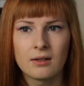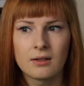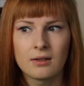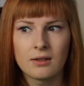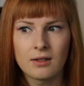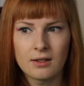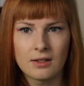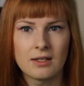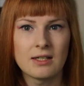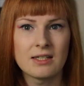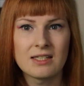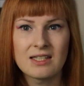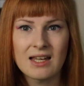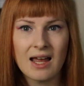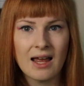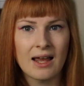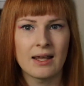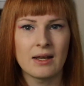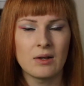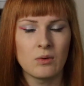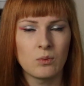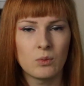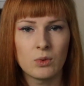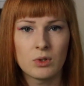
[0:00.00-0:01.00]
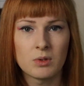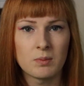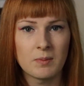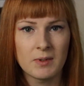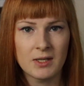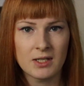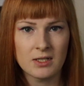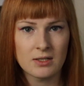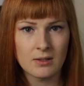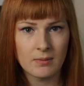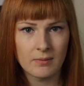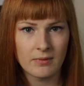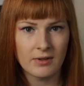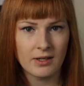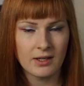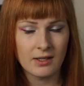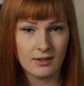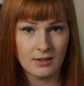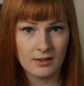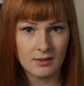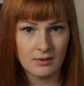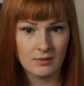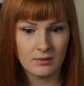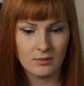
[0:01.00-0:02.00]
the design would be something
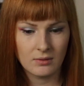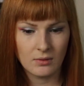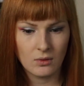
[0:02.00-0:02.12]
that